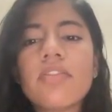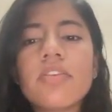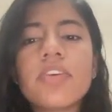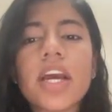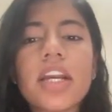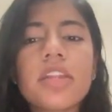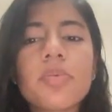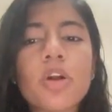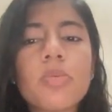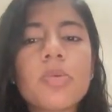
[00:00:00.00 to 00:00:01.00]
had the
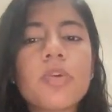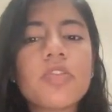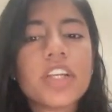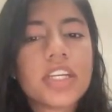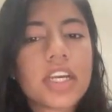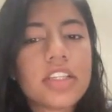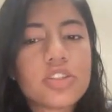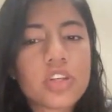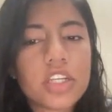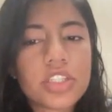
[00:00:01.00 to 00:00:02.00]
problem of data
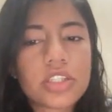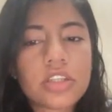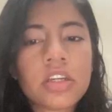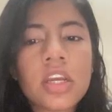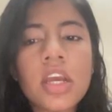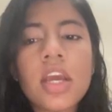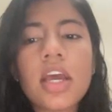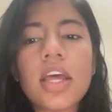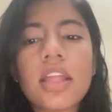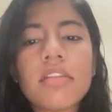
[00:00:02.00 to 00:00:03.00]
insulation
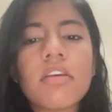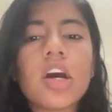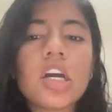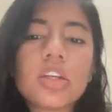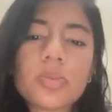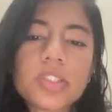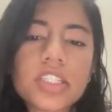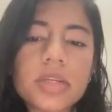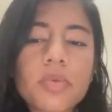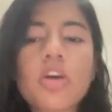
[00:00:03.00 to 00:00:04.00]
and
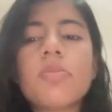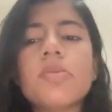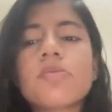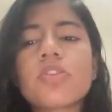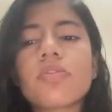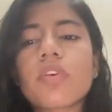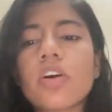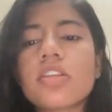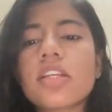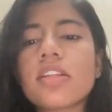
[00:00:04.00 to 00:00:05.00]
atomicity problems, of
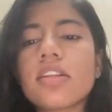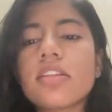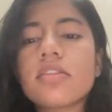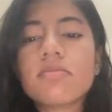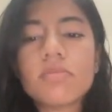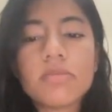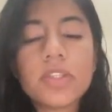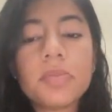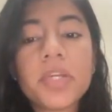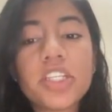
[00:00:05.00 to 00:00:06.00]
course, and then
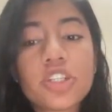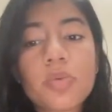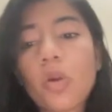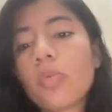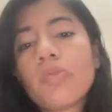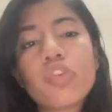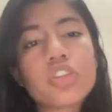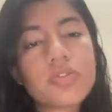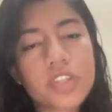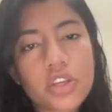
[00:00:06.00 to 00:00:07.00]
the major problem was
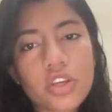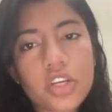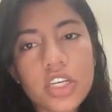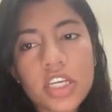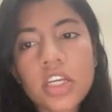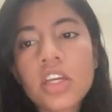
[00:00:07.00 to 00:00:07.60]
of security.